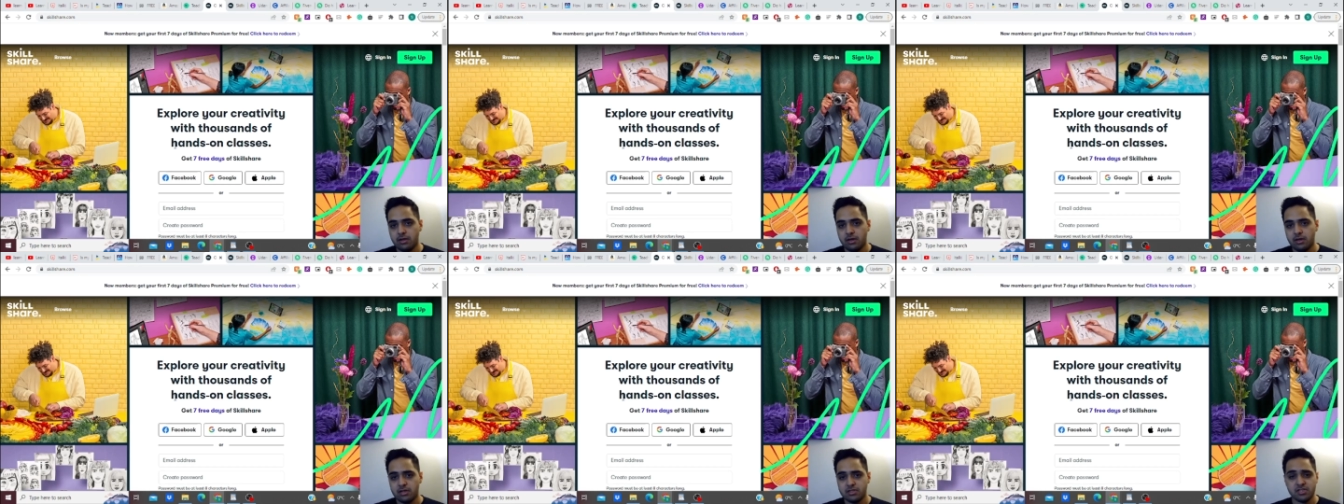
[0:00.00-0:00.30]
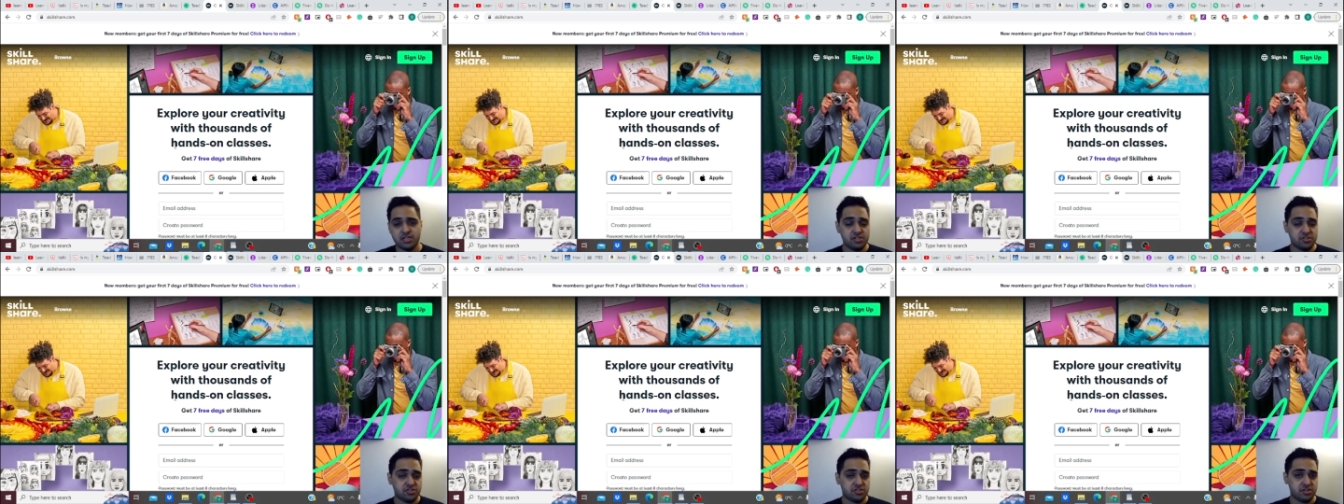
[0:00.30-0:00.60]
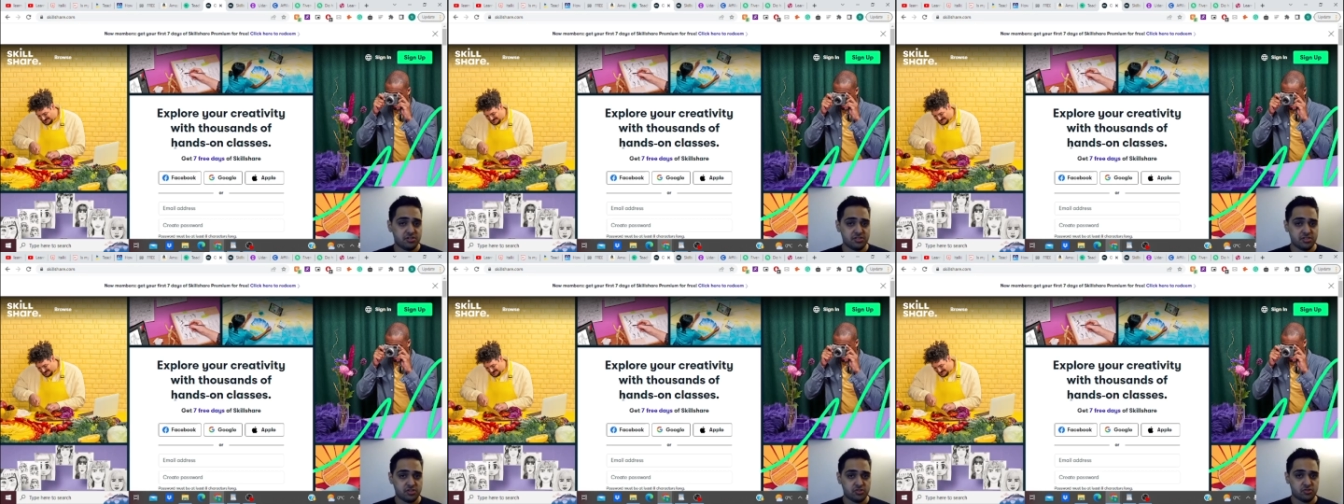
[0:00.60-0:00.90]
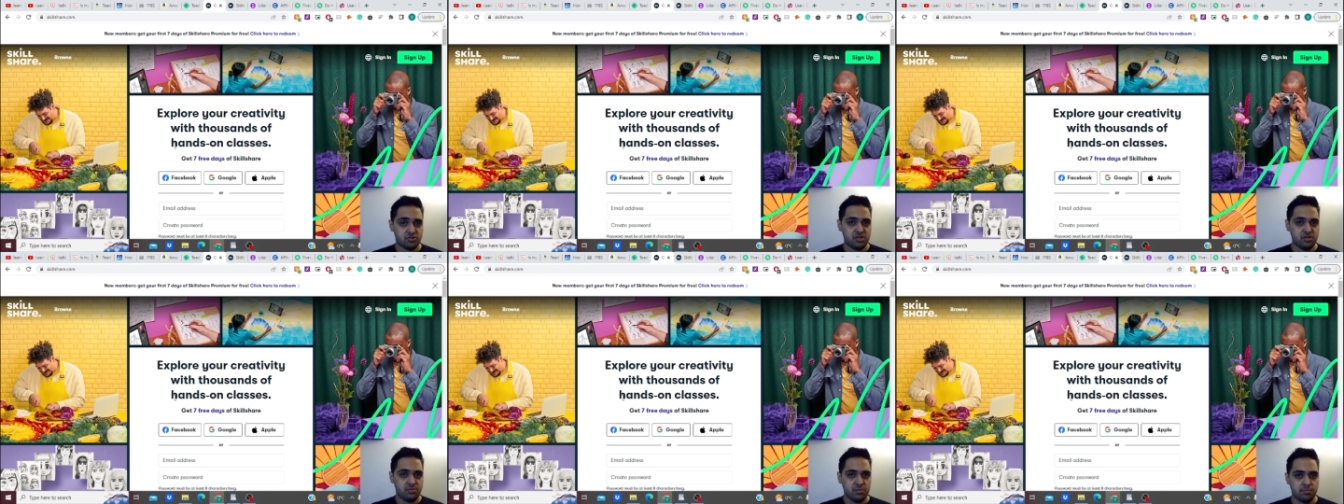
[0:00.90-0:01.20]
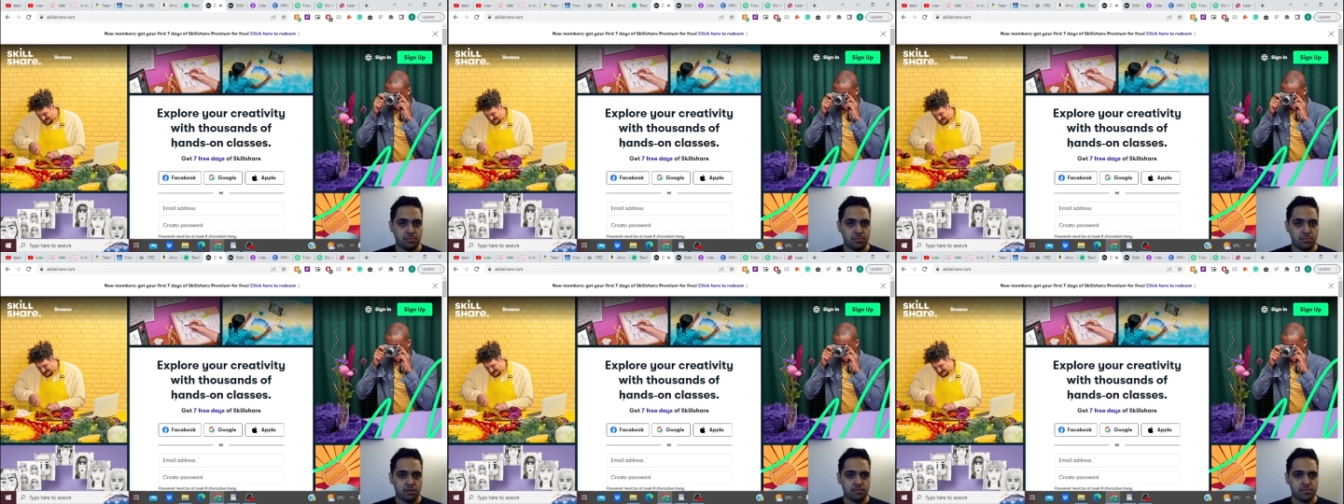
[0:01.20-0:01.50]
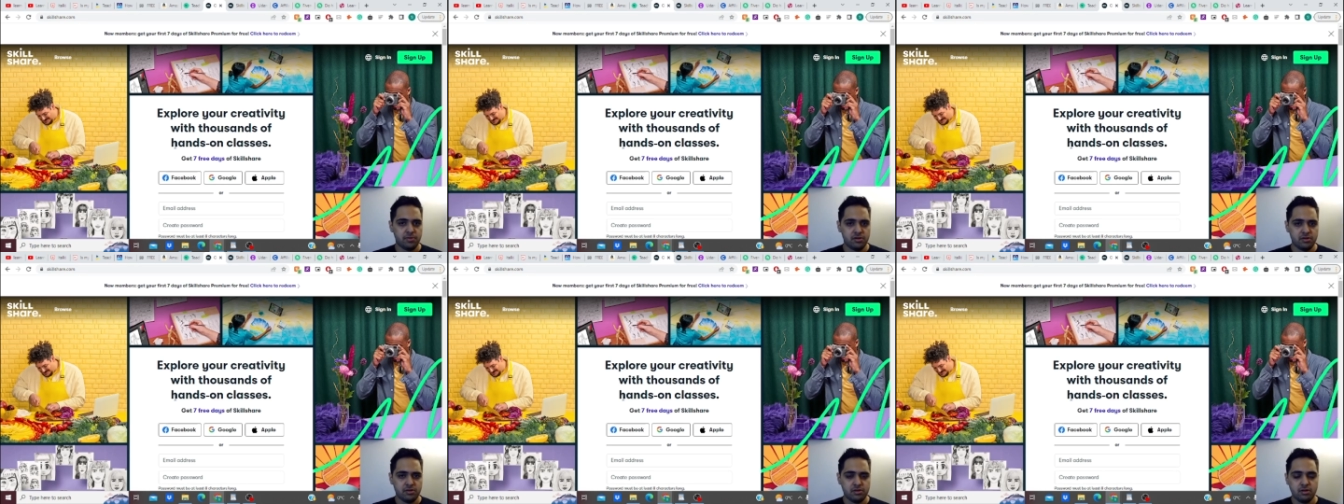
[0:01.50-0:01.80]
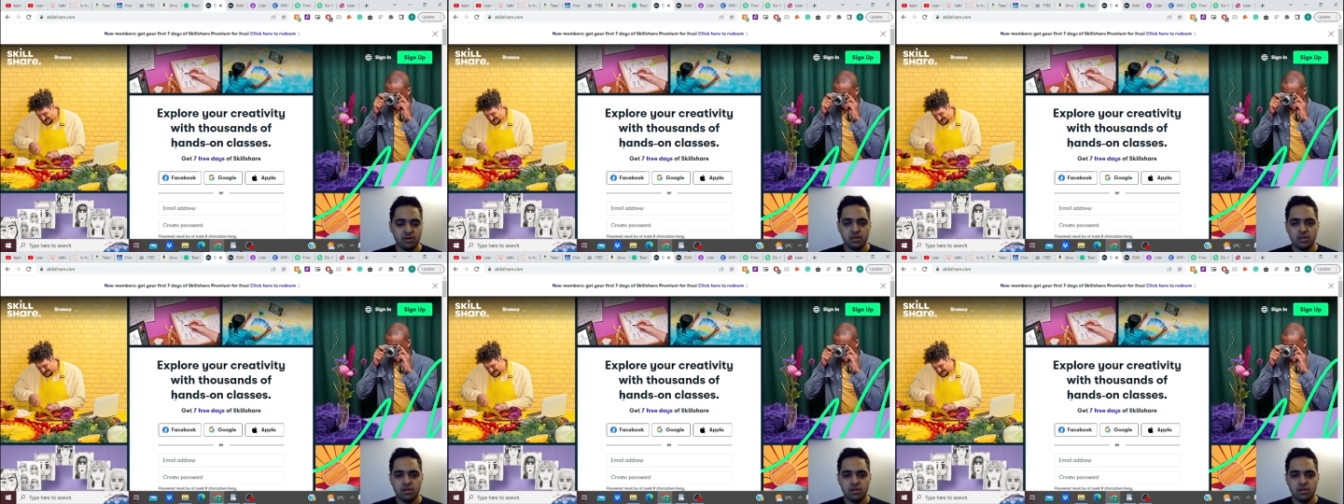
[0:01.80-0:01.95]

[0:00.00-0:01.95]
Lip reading: Skillshare is extremely popular,